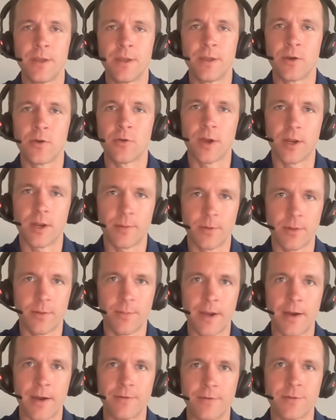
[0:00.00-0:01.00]
an incredible
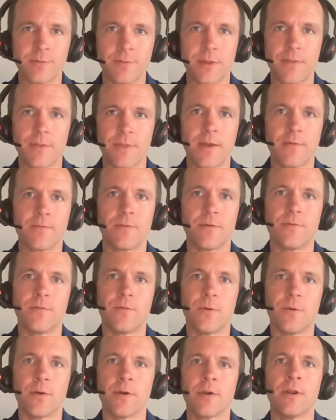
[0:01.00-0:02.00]
amount to be thankful
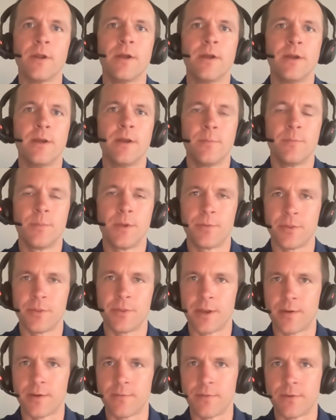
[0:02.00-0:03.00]
for people
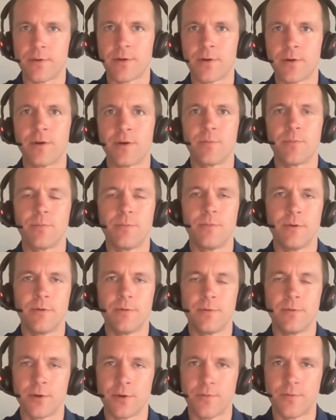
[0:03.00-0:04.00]
that I've learned
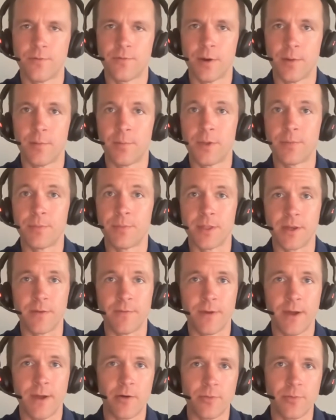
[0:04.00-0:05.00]
learned from, people that
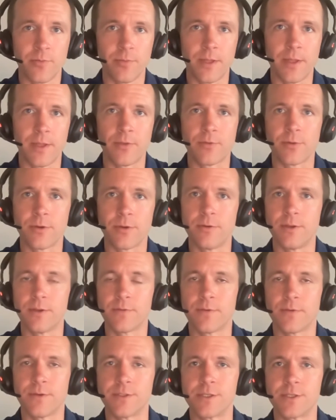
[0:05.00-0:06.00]
have helped me through
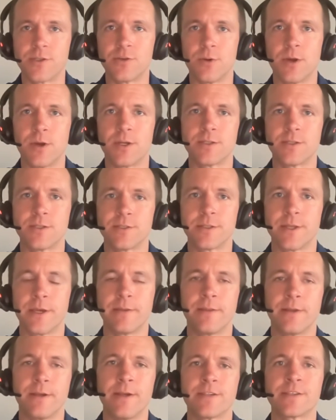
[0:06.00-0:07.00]
different situations
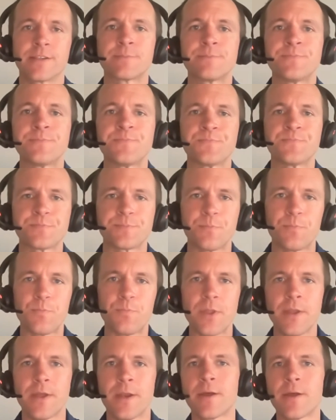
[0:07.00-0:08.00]
like this.
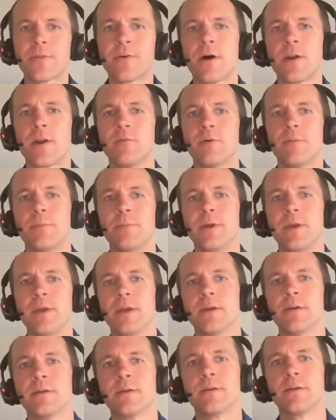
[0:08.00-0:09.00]
And I thought it would
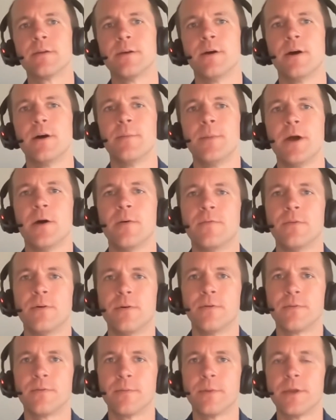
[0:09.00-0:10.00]
be um,
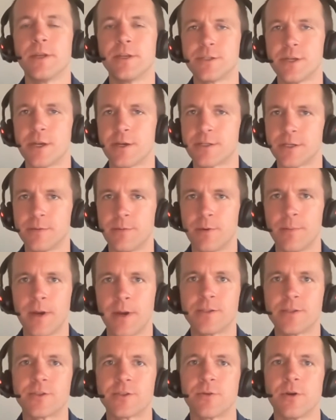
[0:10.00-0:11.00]
helpful for me to share some of
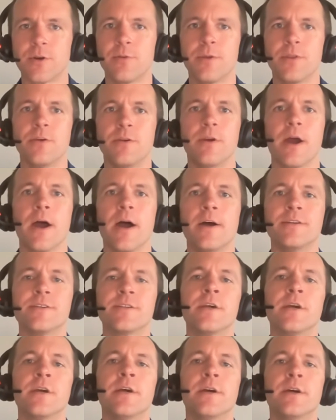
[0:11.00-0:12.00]
my story with you
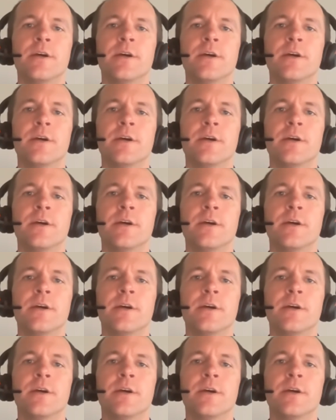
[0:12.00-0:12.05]
guys.